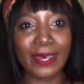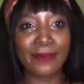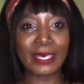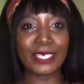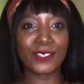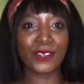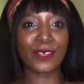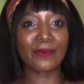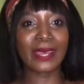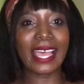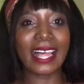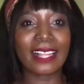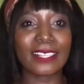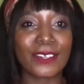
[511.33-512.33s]
I'm enjoying my
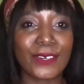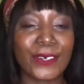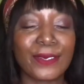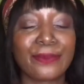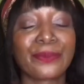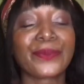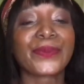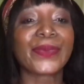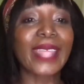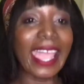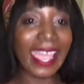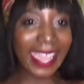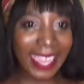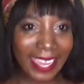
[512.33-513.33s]
alcohol.
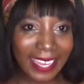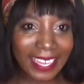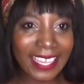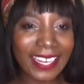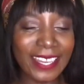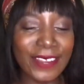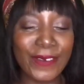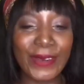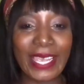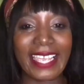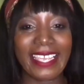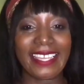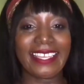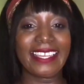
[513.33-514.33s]

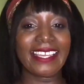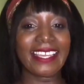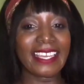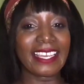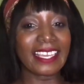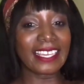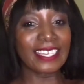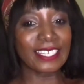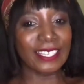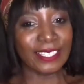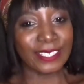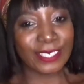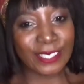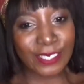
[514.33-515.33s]
Anyway,
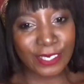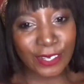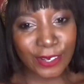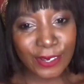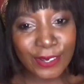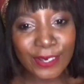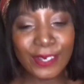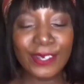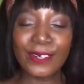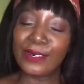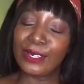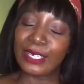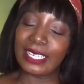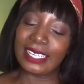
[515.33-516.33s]
so
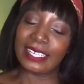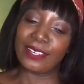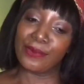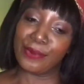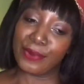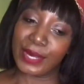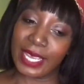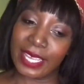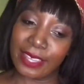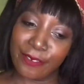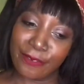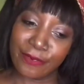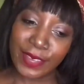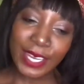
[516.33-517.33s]
we had
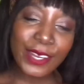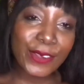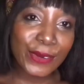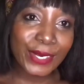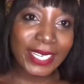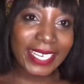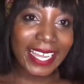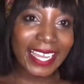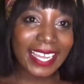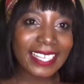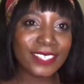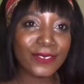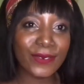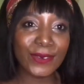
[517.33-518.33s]
a very good
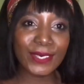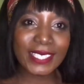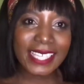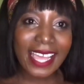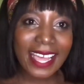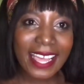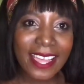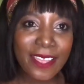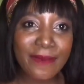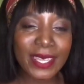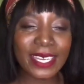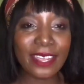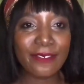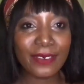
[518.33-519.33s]
night, good time
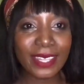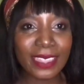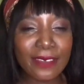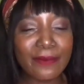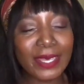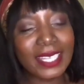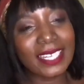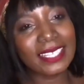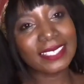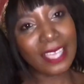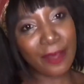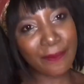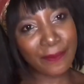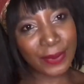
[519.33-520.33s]
and everything. But at
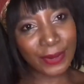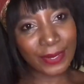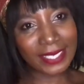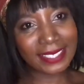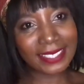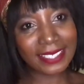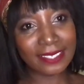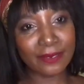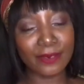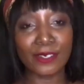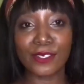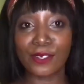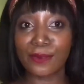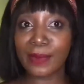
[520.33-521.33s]
some point,
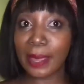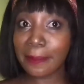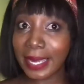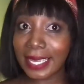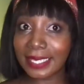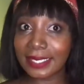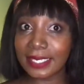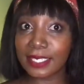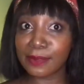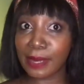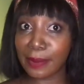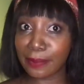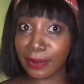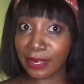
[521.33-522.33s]
because on my mind, he's
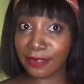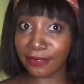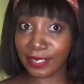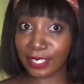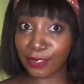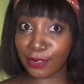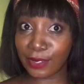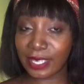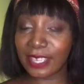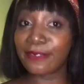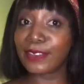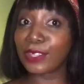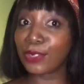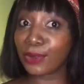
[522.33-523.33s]
my boyfriend,
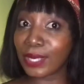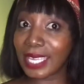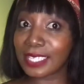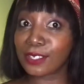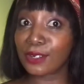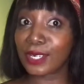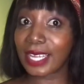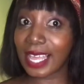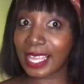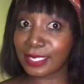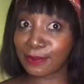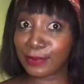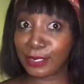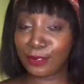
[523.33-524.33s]
even though he has not
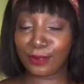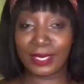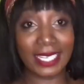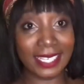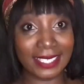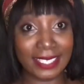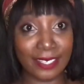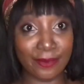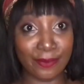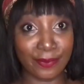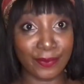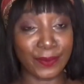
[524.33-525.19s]
asked me to date him.